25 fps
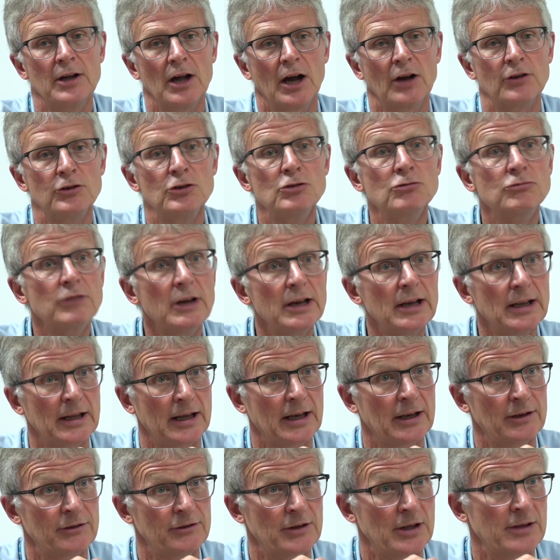and you
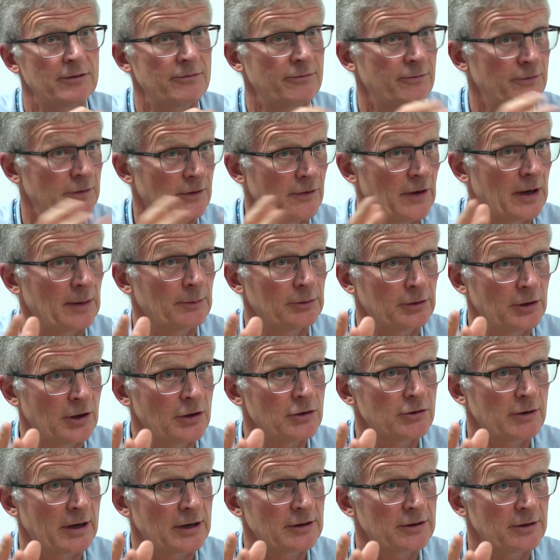realise they've developed an
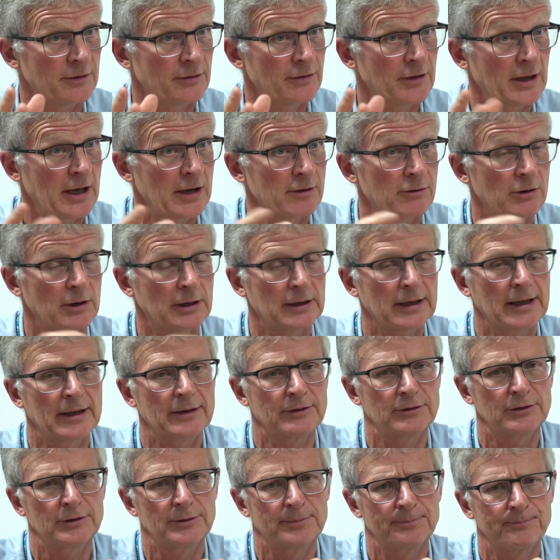underactive thyroid
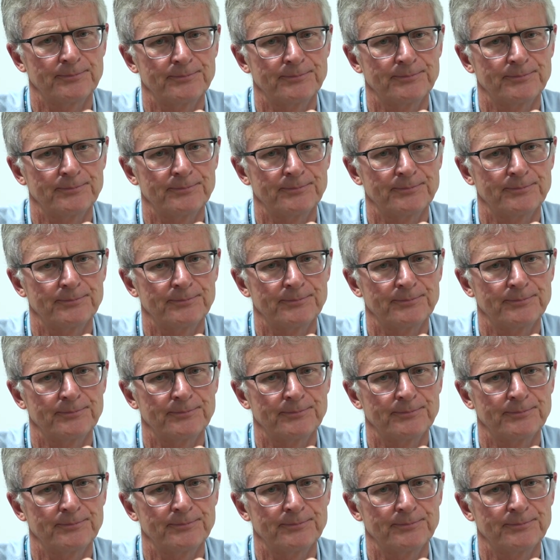gland.